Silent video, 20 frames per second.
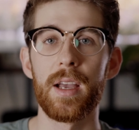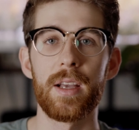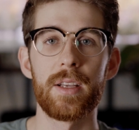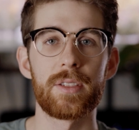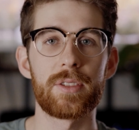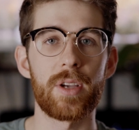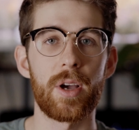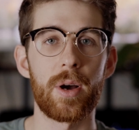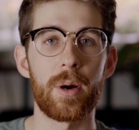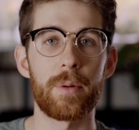
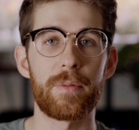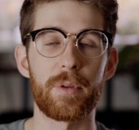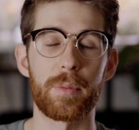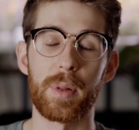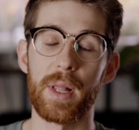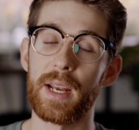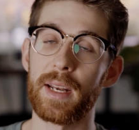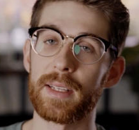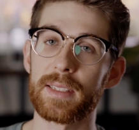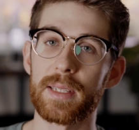So if you're
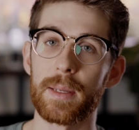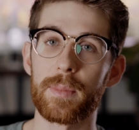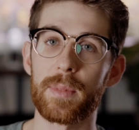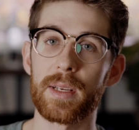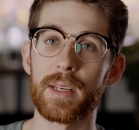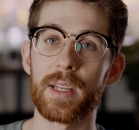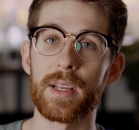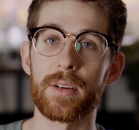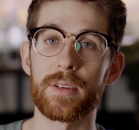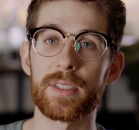planning
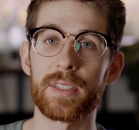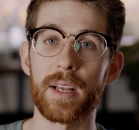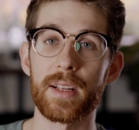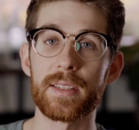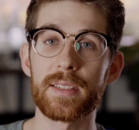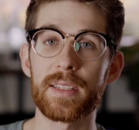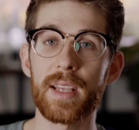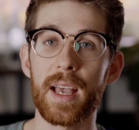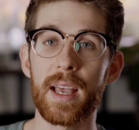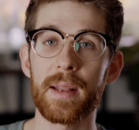something near
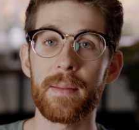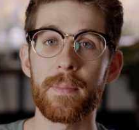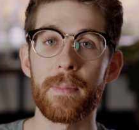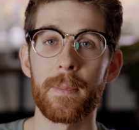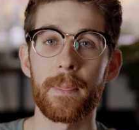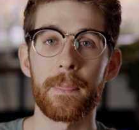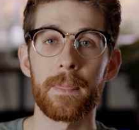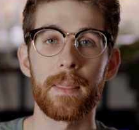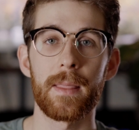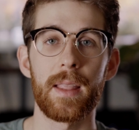sunset,
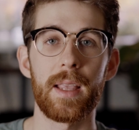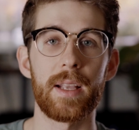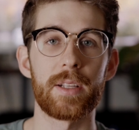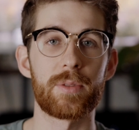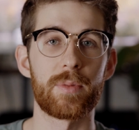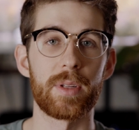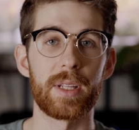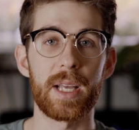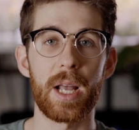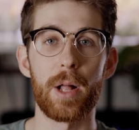
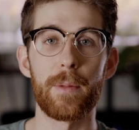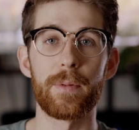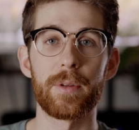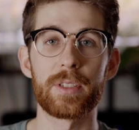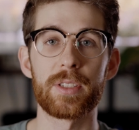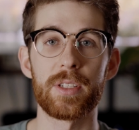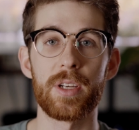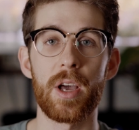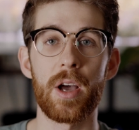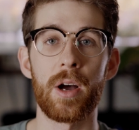it's really helpful
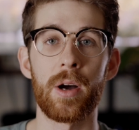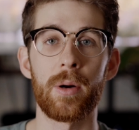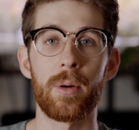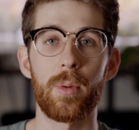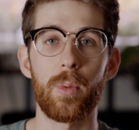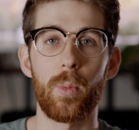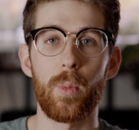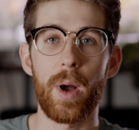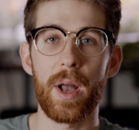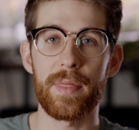to
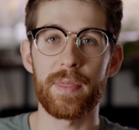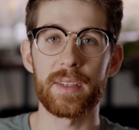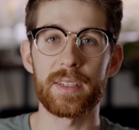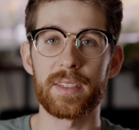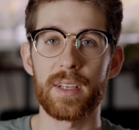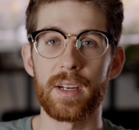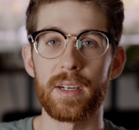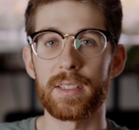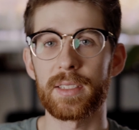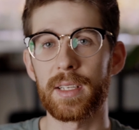know when the
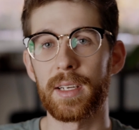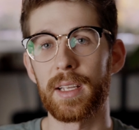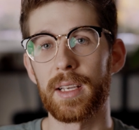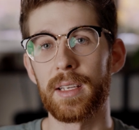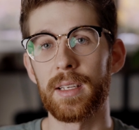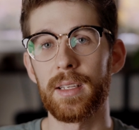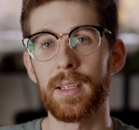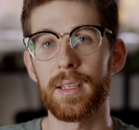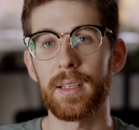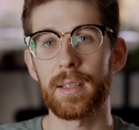sun is going
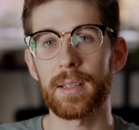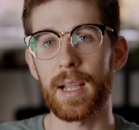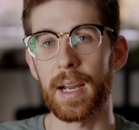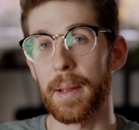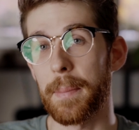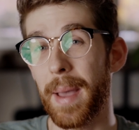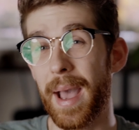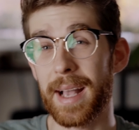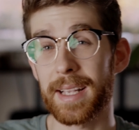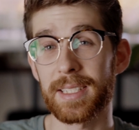to kind
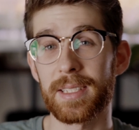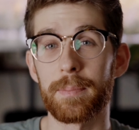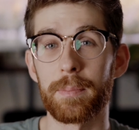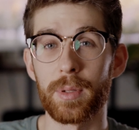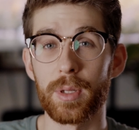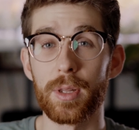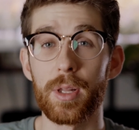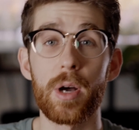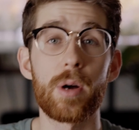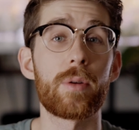of pass
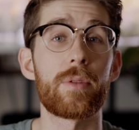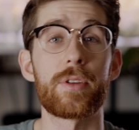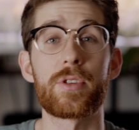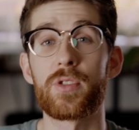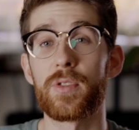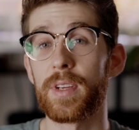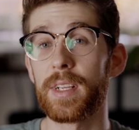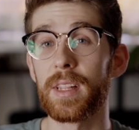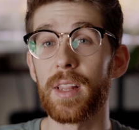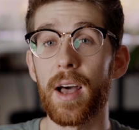below the
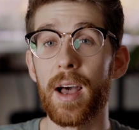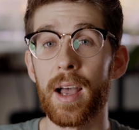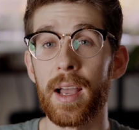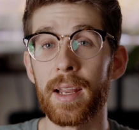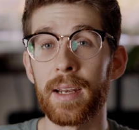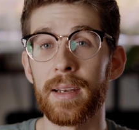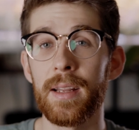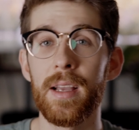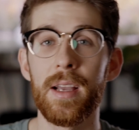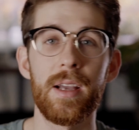tree
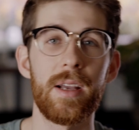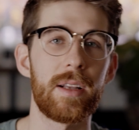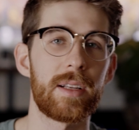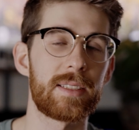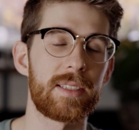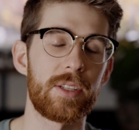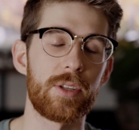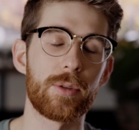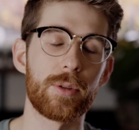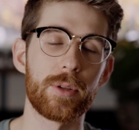line,
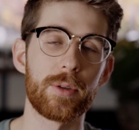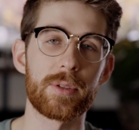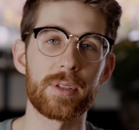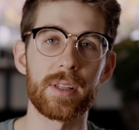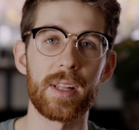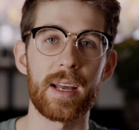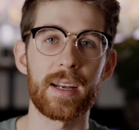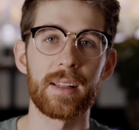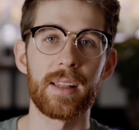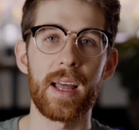because then you lose a
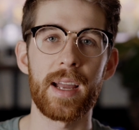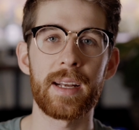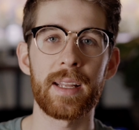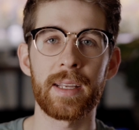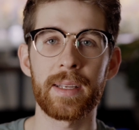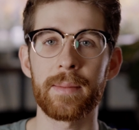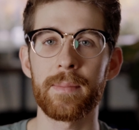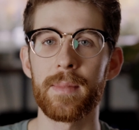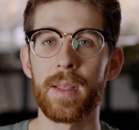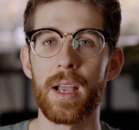lot of
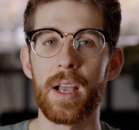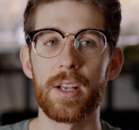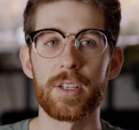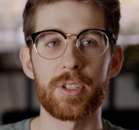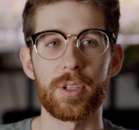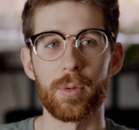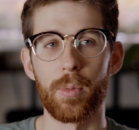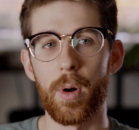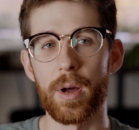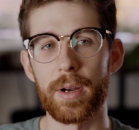lighting.
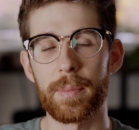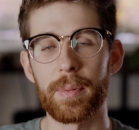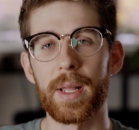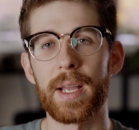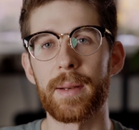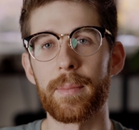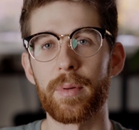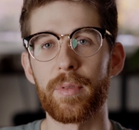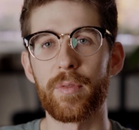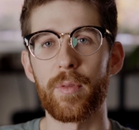So you want to
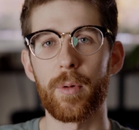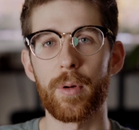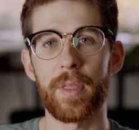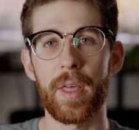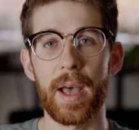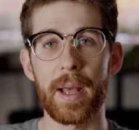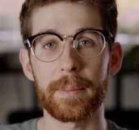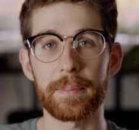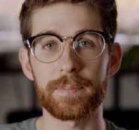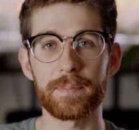plan before
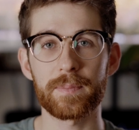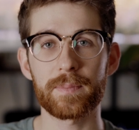that.